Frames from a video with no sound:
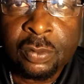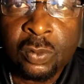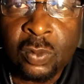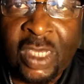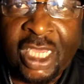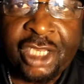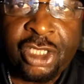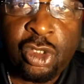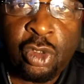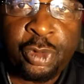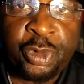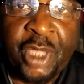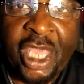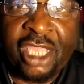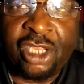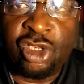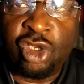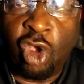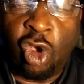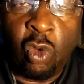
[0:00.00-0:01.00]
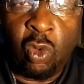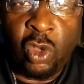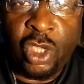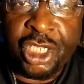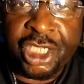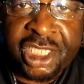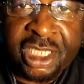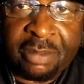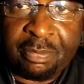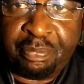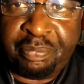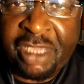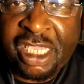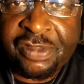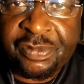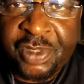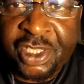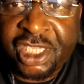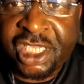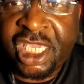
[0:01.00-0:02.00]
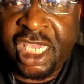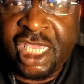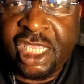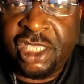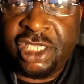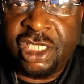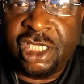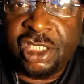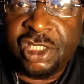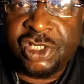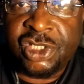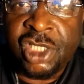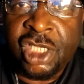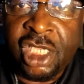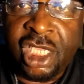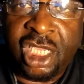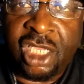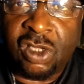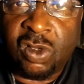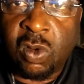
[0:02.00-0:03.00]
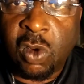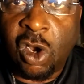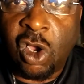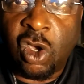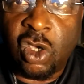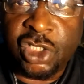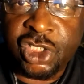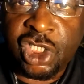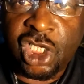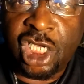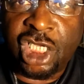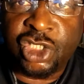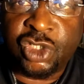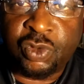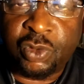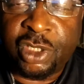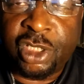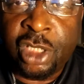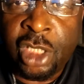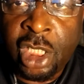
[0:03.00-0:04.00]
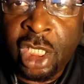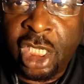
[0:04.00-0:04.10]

Why do you think no one can beat the Kenyans in cross country